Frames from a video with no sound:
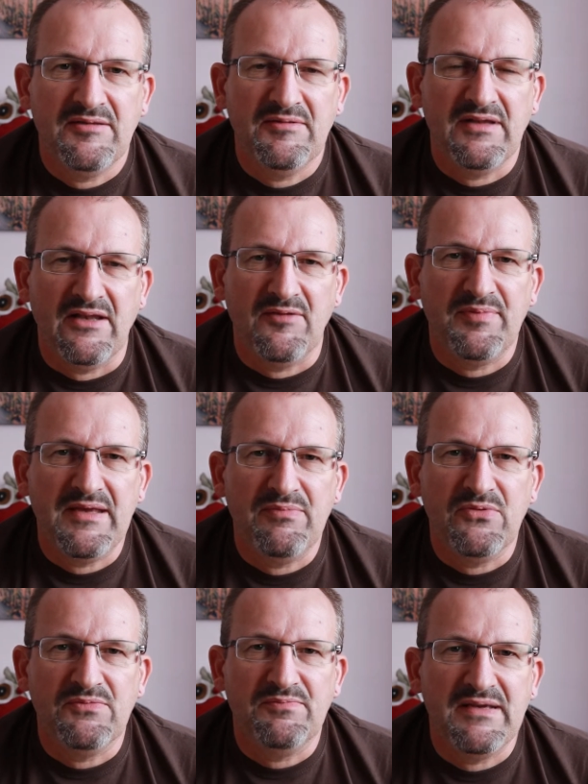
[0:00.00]
you know,
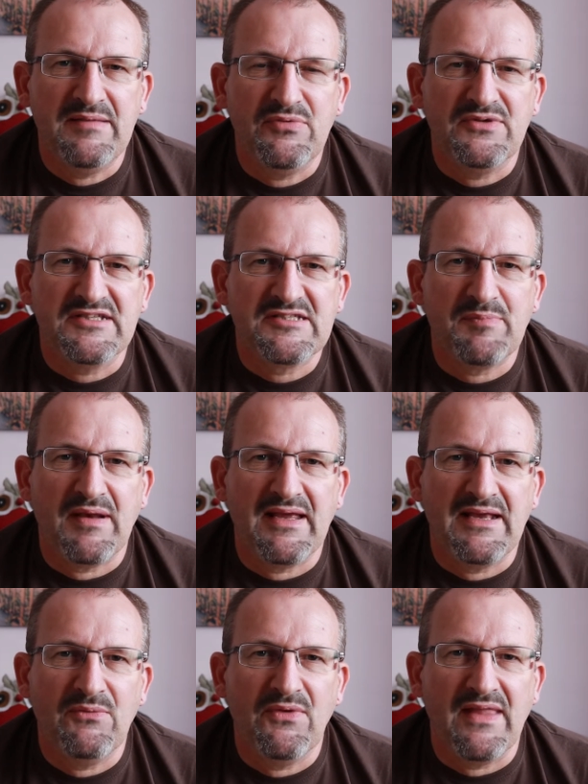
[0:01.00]
people
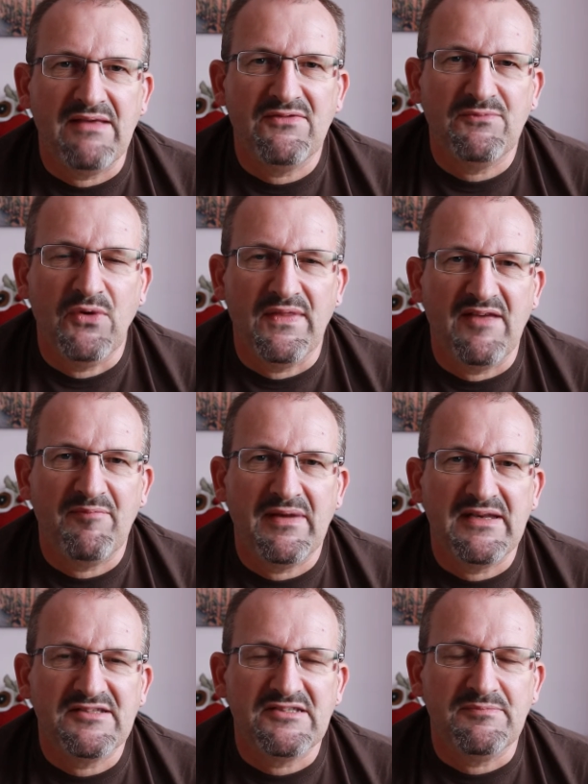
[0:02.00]
displaying what they've
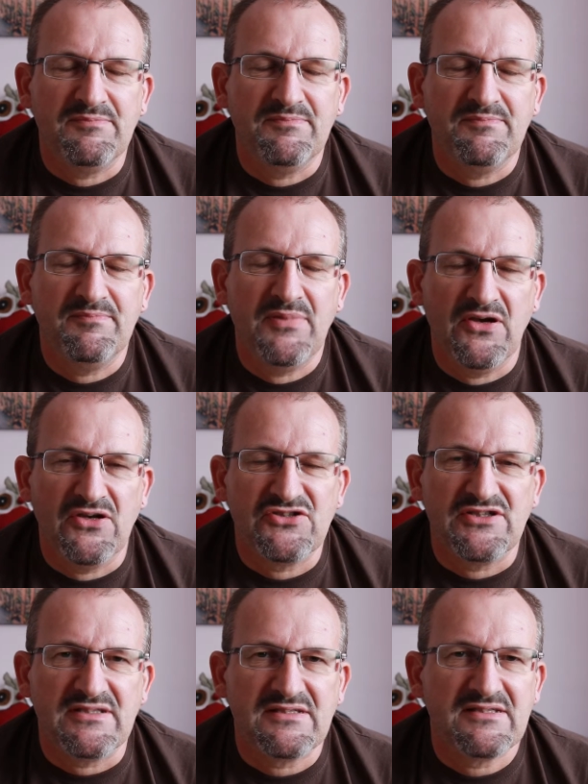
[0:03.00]
managed to
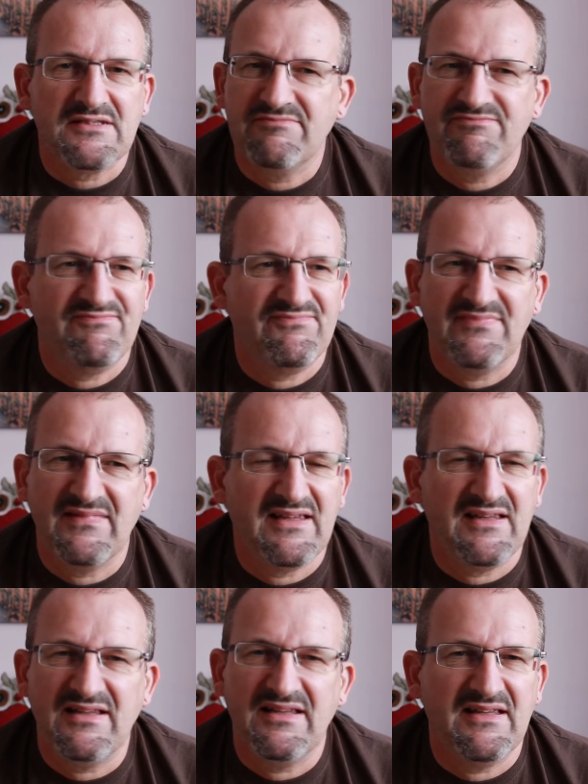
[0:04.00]
purchase.
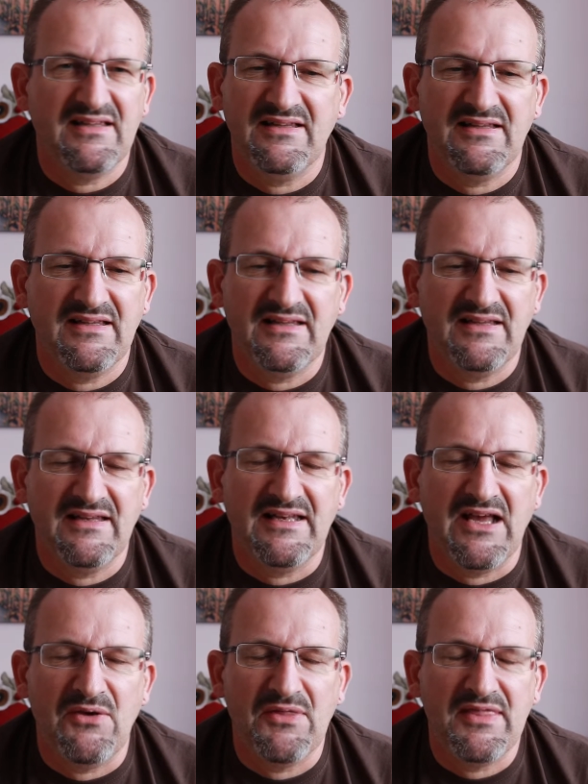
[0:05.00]
You
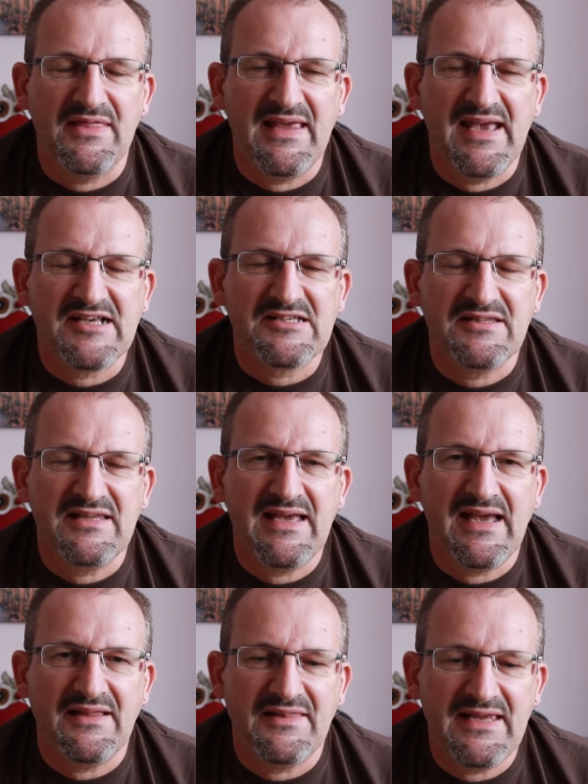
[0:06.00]
know, the
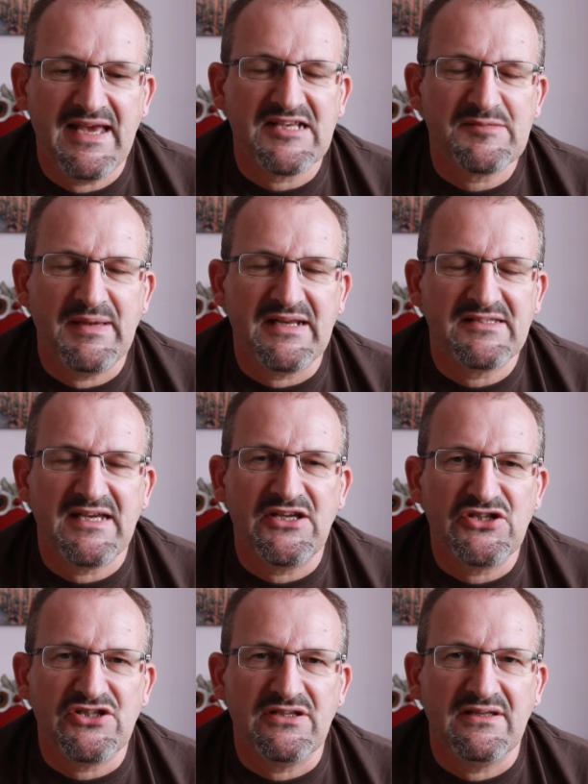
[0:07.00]

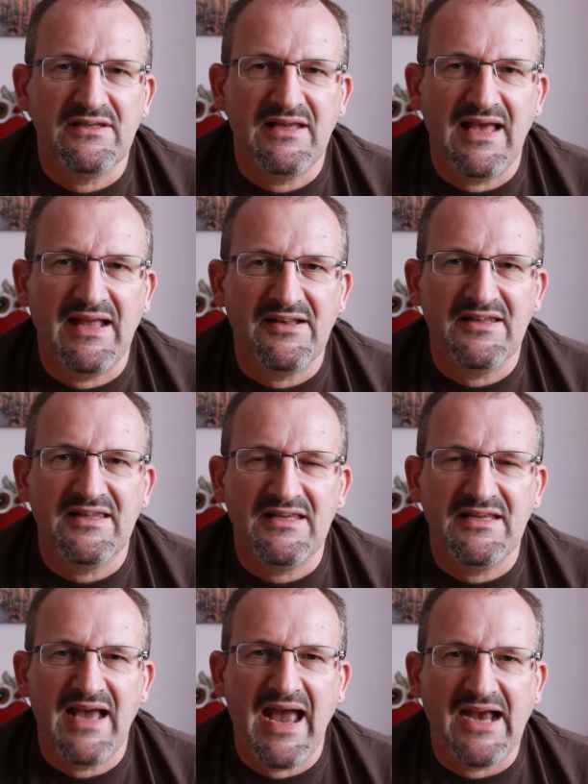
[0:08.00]
expectation and
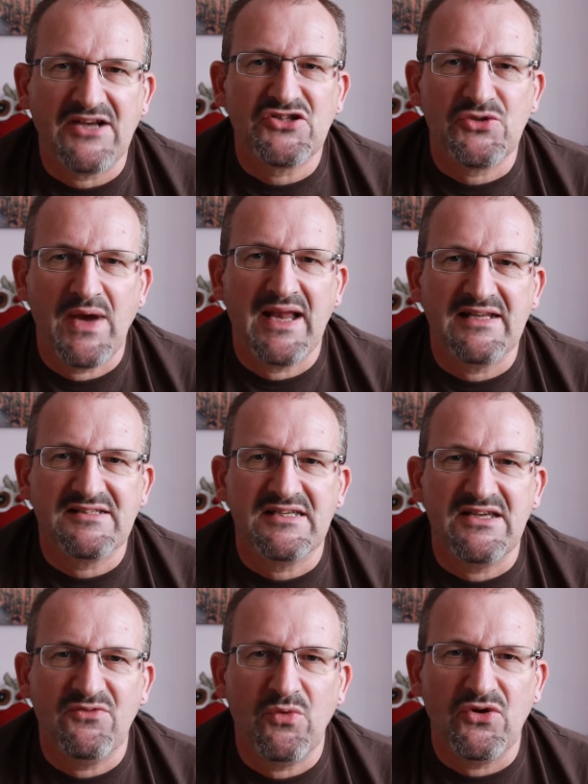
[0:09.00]
the
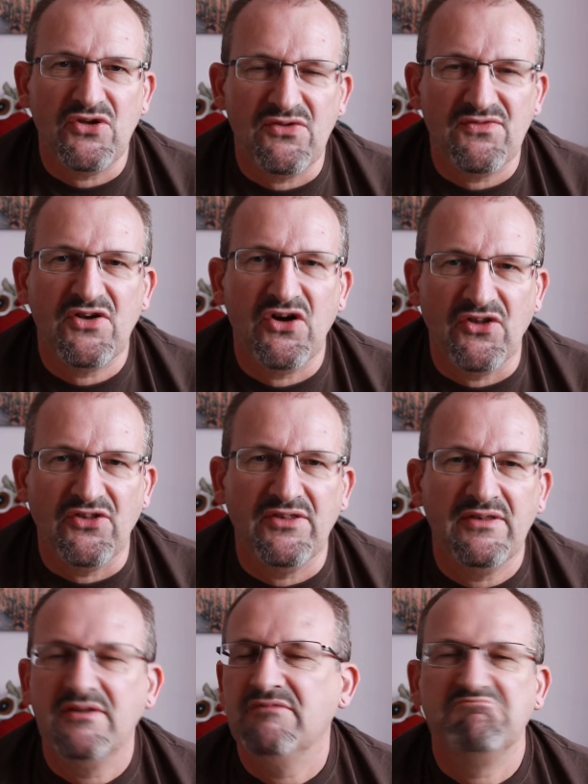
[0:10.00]
actuality of what you've gotten,
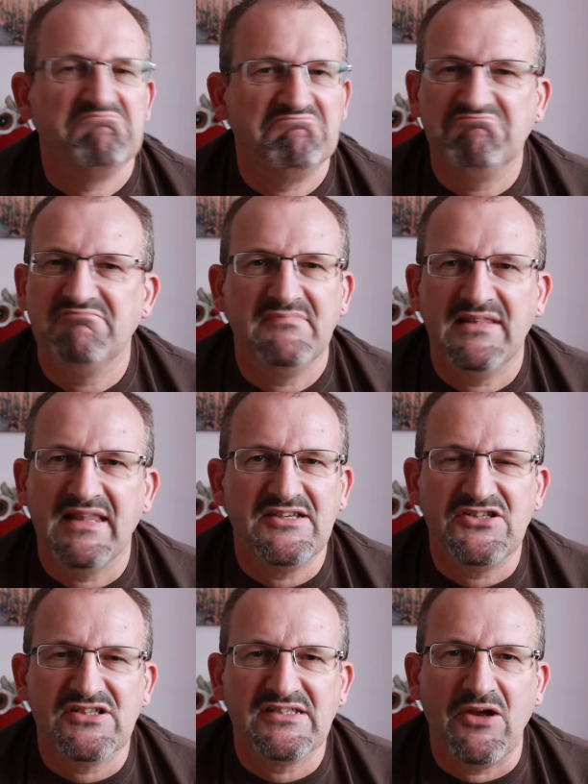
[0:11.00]
they
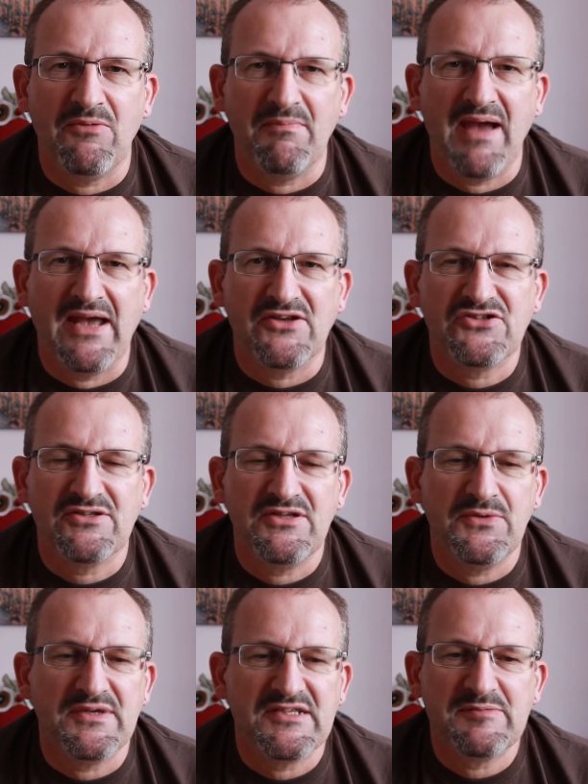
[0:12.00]
just don't match.
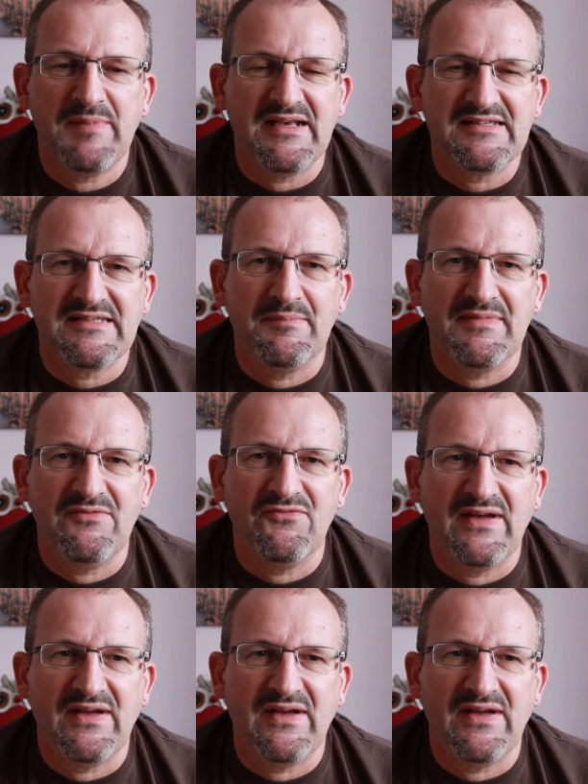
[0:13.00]
You expect something